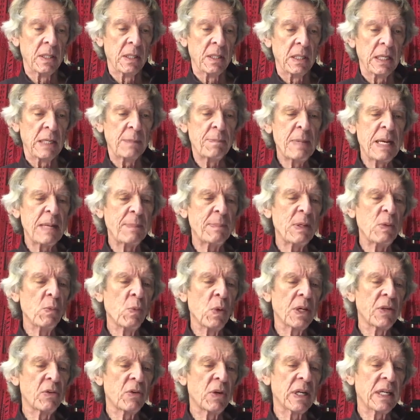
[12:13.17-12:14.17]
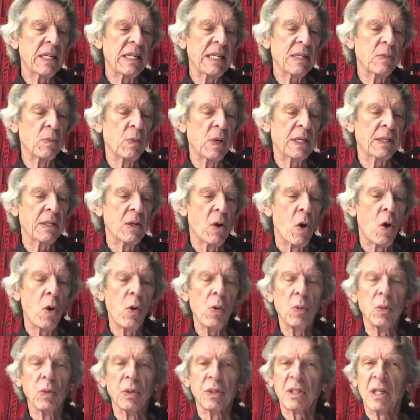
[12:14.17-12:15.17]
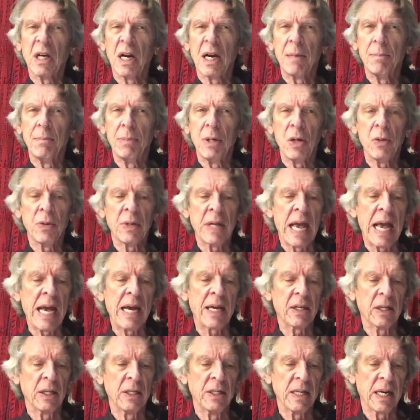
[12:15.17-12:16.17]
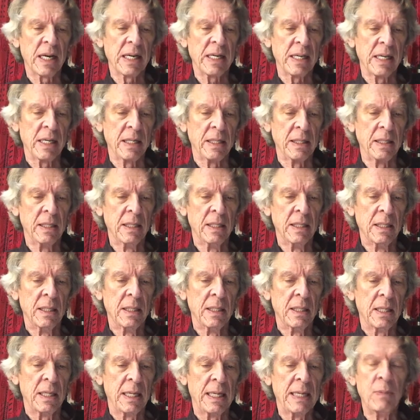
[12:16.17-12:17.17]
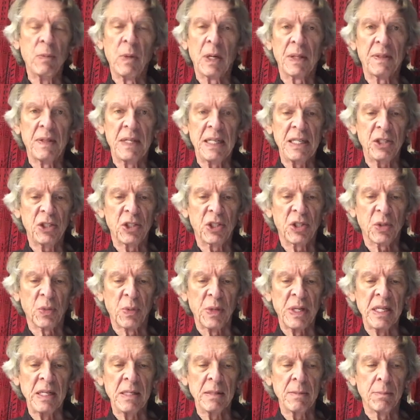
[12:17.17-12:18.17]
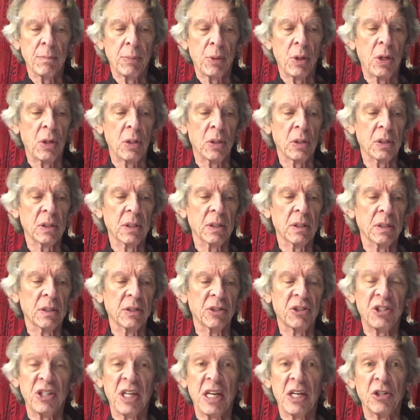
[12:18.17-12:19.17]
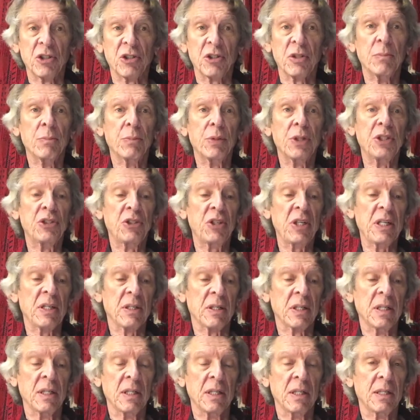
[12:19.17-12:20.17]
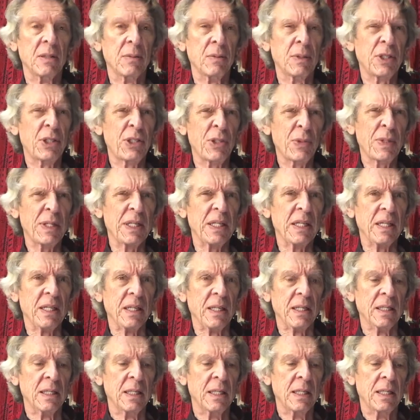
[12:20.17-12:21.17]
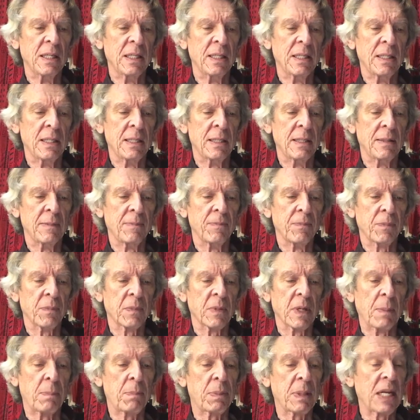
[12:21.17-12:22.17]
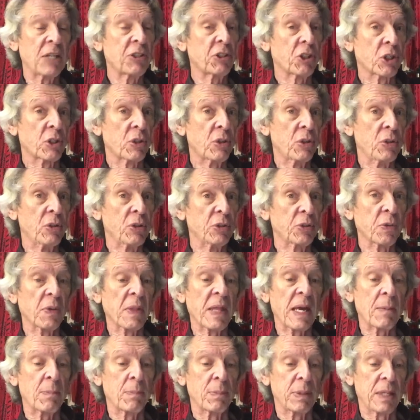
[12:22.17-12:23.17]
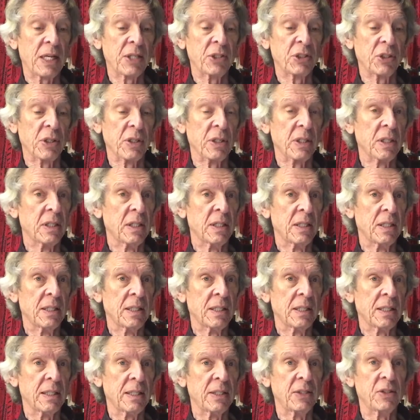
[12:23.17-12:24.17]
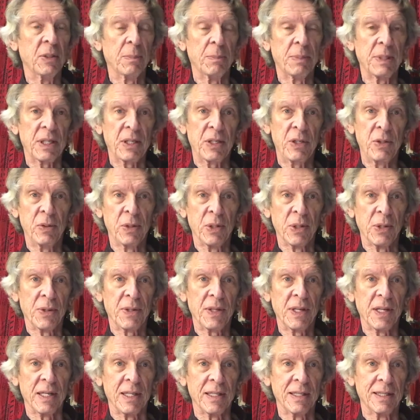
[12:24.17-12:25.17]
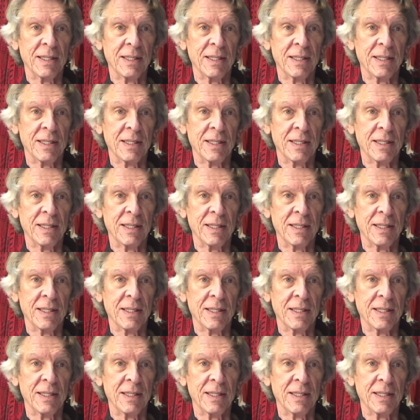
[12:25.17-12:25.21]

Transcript: It made me wonder again what hold Carbone had on Diane, and what these 3, Paul, Serge, and Brigitte, were doing here. A pleasure cruise without pleasure is a peculiar thing.